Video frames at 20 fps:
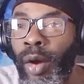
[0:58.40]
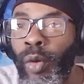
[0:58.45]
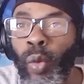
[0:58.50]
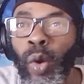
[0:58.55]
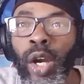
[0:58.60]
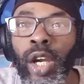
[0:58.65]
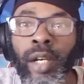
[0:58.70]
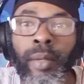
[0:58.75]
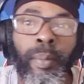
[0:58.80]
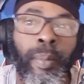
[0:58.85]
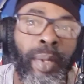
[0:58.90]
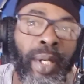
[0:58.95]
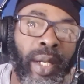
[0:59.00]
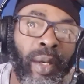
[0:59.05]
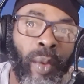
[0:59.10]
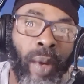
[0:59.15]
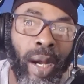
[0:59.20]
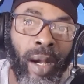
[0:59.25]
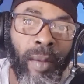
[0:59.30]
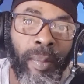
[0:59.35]
a word
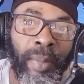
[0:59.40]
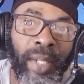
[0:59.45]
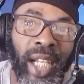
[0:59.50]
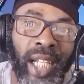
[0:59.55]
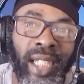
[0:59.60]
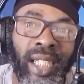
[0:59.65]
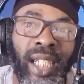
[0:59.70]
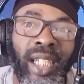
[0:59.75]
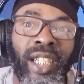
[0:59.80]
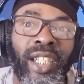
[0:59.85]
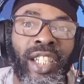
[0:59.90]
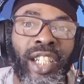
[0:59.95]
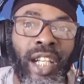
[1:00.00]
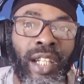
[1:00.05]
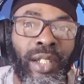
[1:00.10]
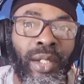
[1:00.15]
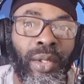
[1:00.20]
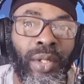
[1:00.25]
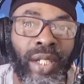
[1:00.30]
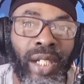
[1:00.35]
play where I go pay
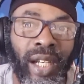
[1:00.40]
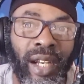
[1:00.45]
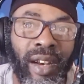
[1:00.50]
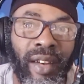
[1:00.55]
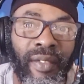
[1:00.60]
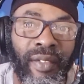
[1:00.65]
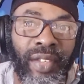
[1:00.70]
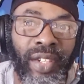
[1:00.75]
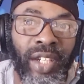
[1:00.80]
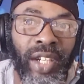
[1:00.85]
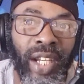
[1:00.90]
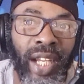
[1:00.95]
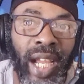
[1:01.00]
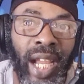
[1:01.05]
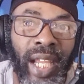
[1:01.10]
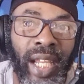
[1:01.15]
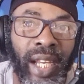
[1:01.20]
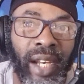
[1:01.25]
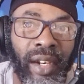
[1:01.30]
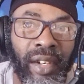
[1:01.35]
attention to another
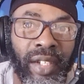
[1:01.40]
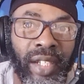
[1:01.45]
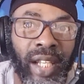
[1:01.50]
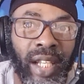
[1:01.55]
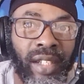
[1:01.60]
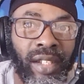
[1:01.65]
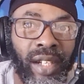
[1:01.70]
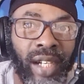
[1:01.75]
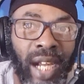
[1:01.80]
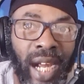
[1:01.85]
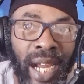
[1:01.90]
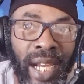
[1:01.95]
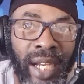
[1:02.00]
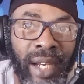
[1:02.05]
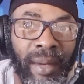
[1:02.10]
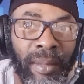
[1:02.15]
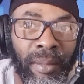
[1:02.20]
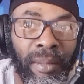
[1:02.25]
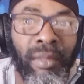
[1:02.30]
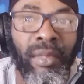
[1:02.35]
video I hear. So the
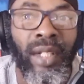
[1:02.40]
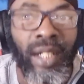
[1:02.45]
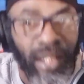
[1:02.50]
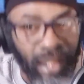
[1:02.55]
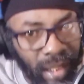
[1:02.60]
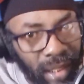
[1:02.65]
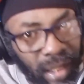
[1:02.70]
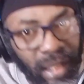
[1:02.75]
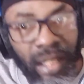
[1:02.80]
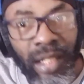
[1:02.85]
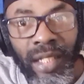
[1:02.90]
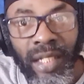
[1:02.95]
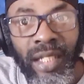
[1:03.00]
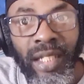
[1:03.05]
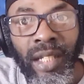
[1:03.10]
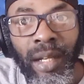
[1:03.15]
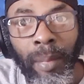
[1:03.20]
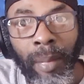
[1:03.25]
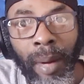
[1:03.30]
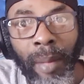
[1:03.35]
item
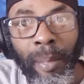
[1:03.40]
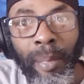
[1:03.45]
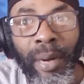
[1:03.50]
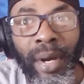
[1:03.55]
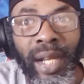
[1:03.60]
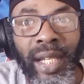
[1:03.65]
stay up on